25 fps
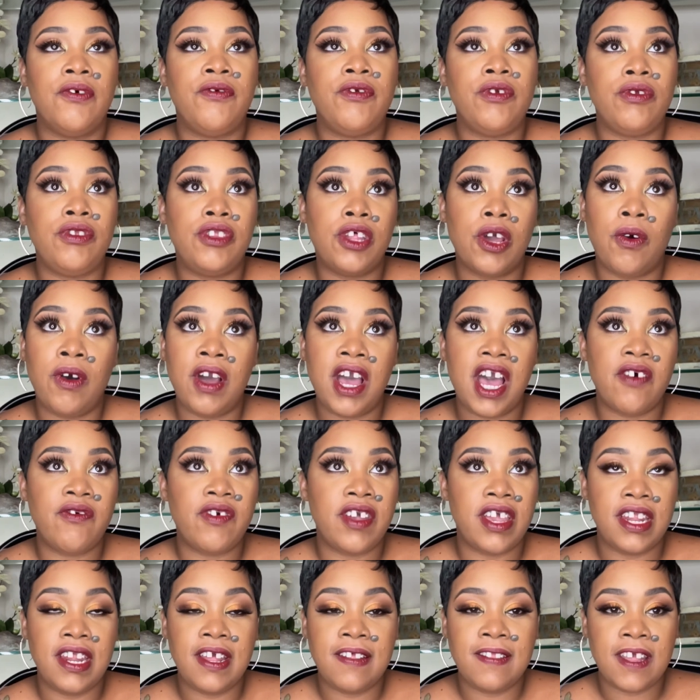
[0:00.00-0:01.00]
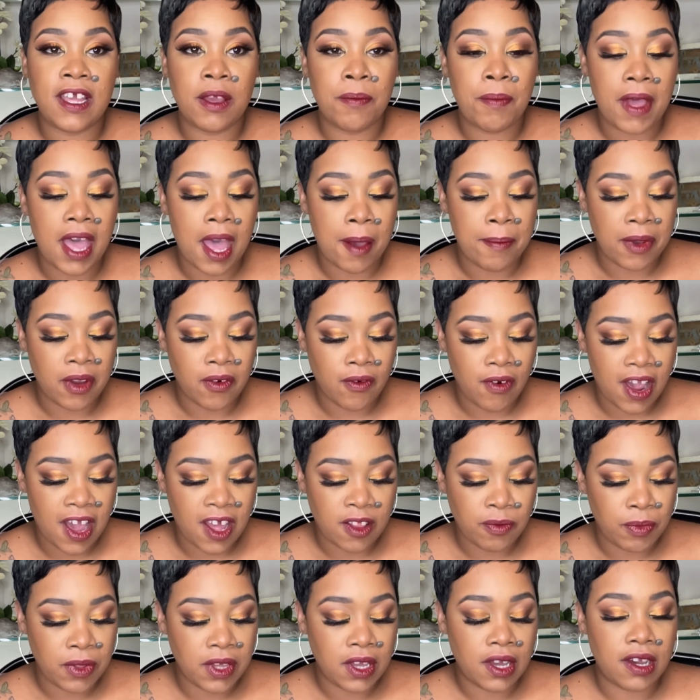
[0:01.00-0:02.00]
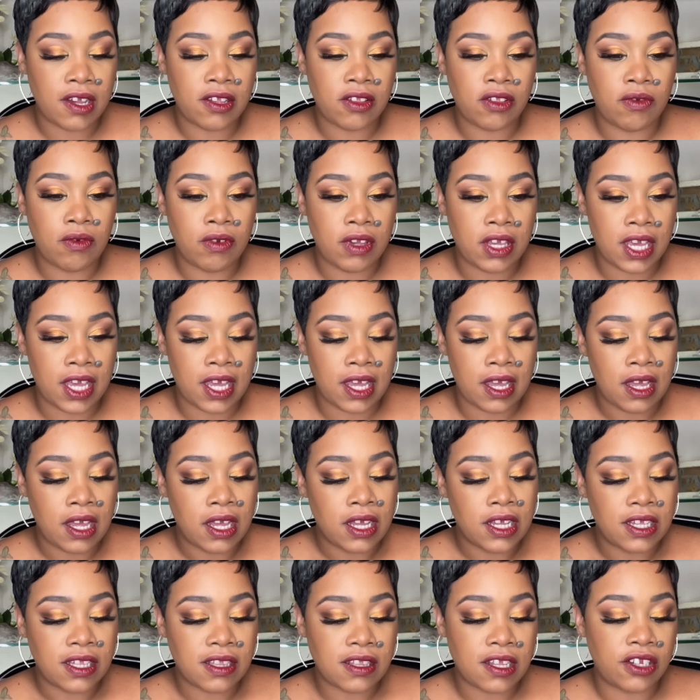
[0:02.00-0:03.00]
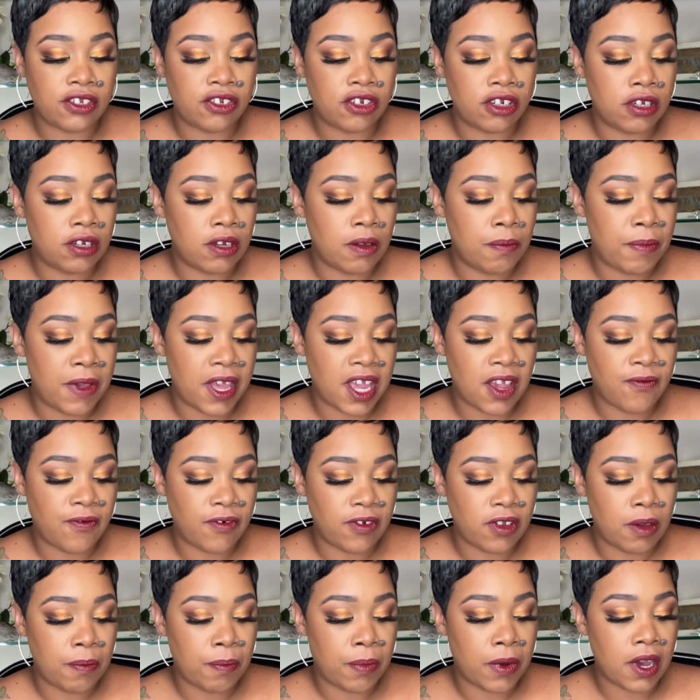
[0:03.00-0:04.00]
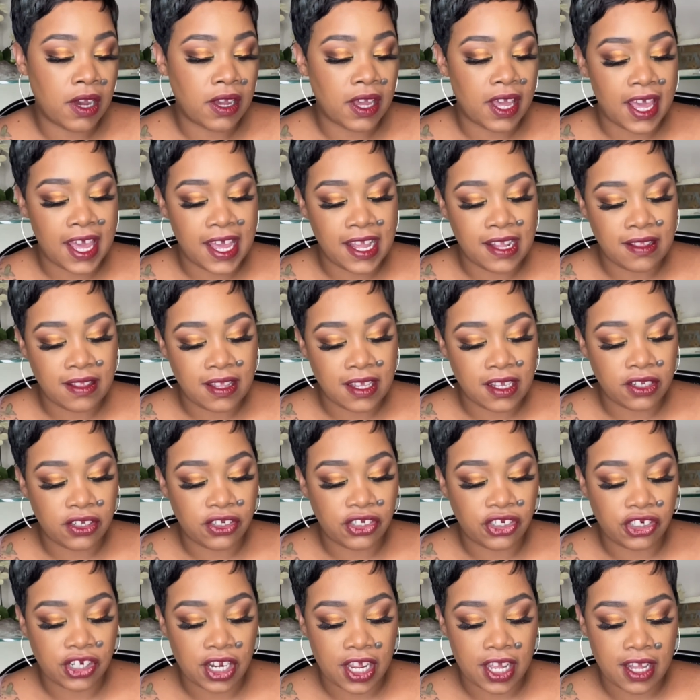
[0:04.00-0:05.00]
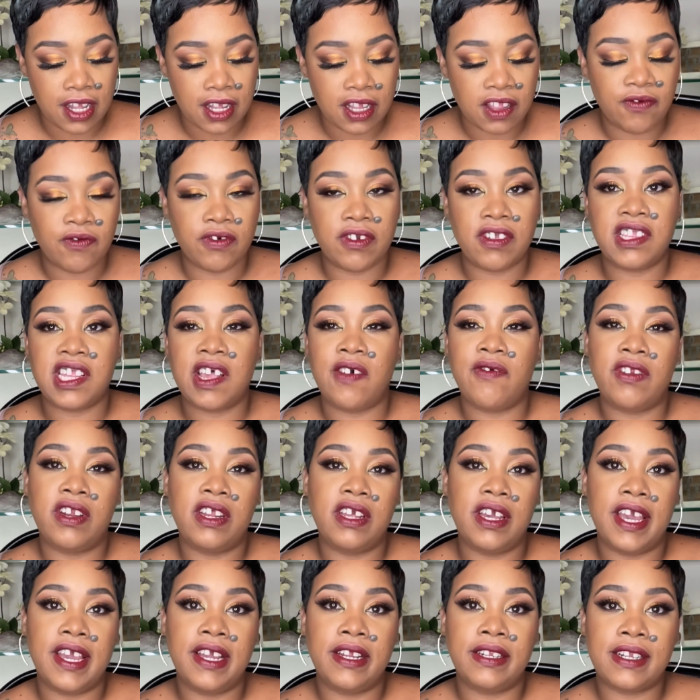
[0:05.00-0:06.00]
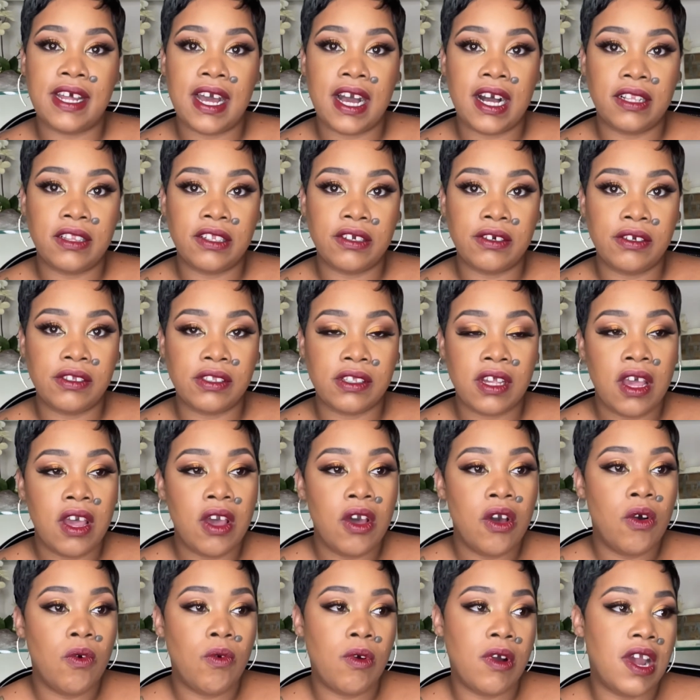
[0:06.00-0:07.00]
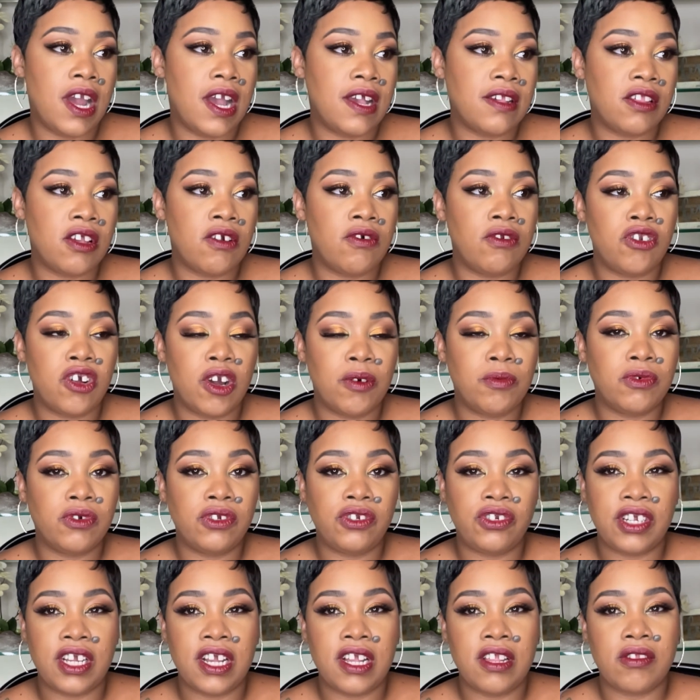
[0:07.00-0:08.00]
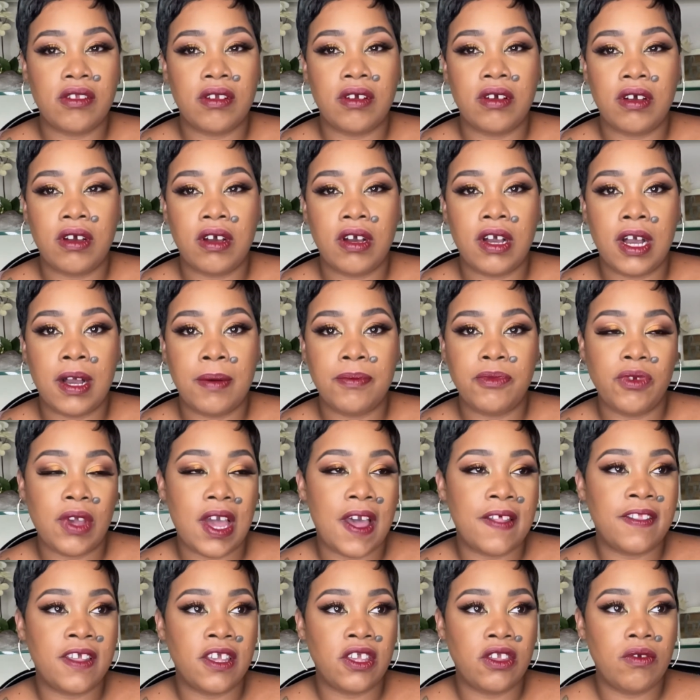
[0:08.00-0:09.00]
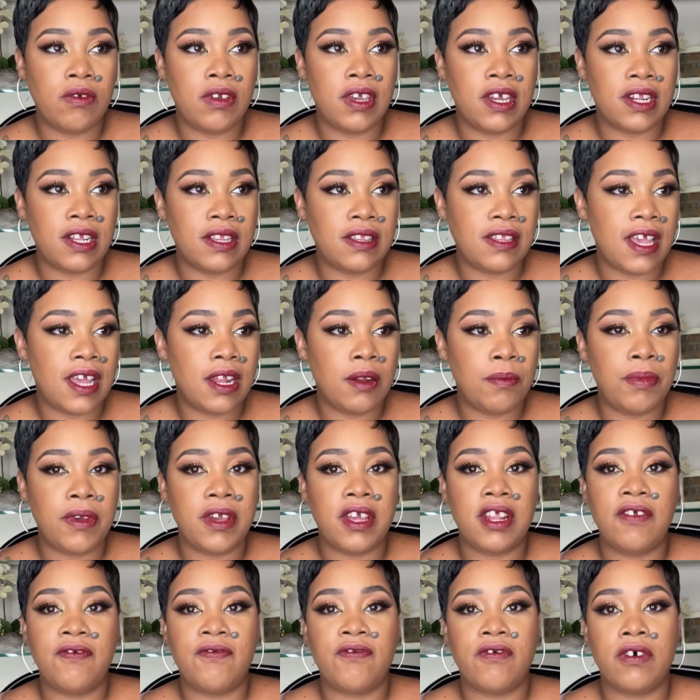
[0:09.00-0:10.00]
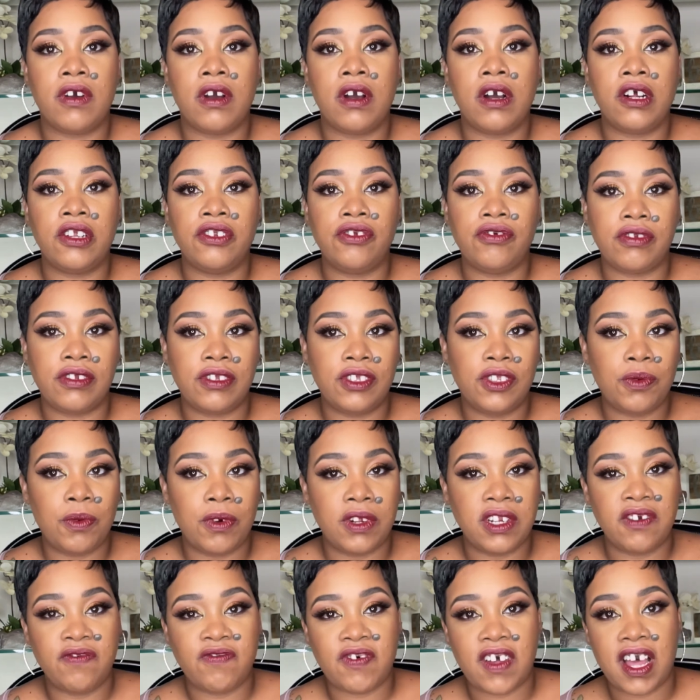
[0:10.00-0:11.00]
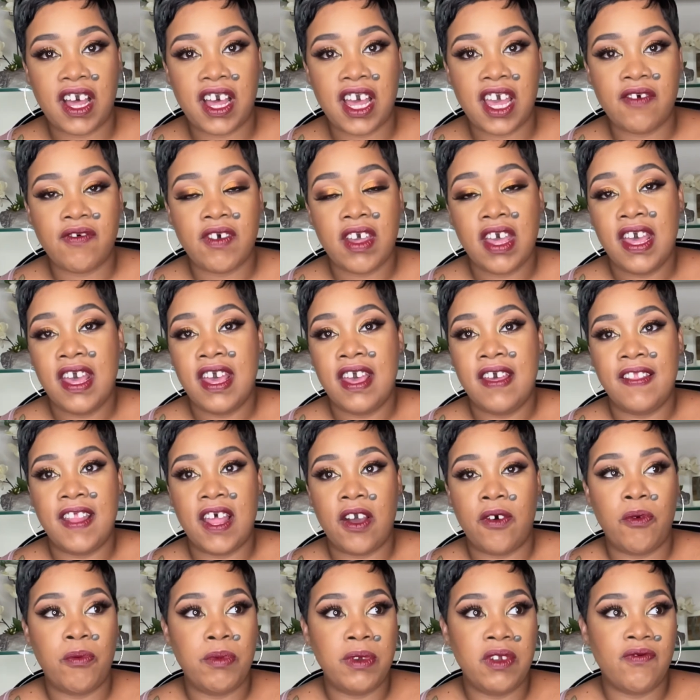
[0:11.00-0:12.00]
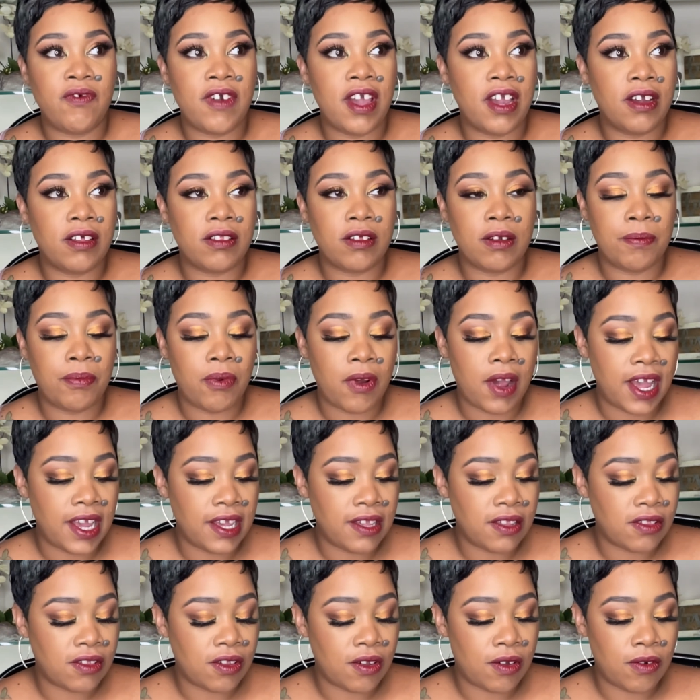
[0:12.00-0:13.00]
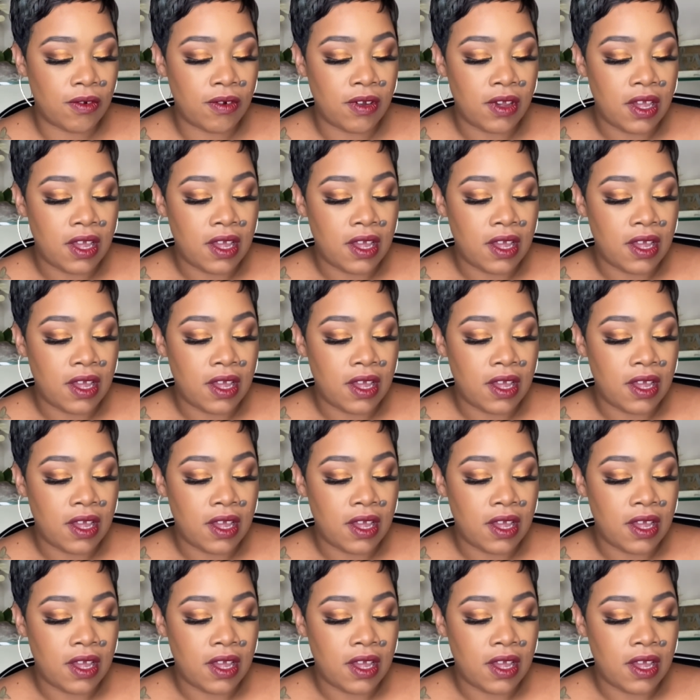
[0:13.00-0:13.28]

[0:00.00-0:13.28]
don't have anything Pat McGrath, because you get such a good bang for your buck. 18 shades for $78, whereas her normal shades, I think you get a 10 pin for $125. That would be regular price. So